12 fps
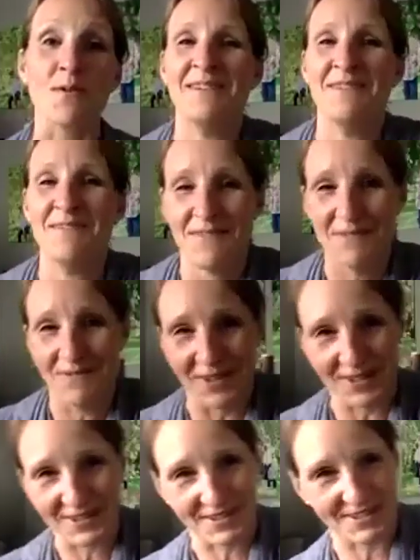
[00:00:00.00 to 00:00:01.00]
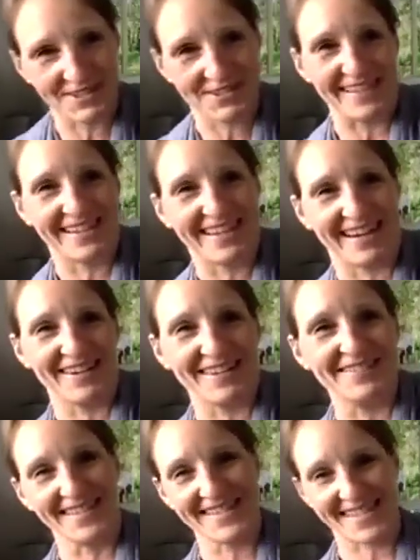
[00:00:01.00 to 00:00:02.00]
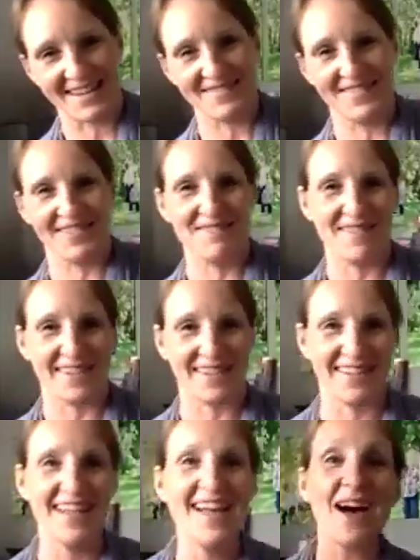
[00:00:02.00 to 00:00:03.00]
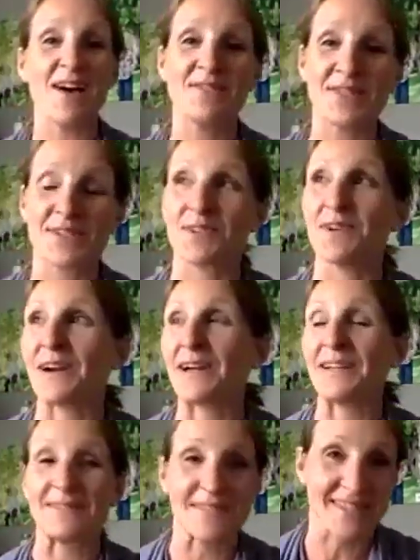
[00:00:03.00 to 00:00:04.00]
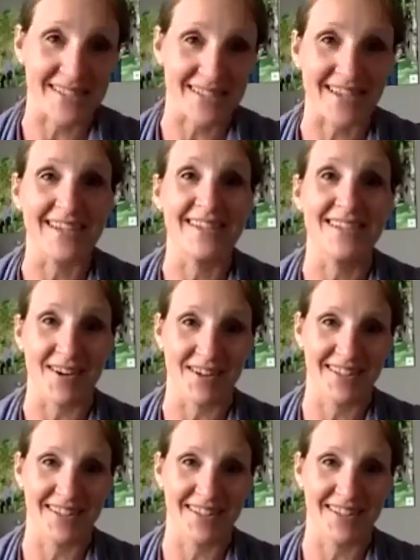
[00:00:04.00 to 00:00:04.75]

a full grocery cart one time in the middle of the store. And it was just a yard.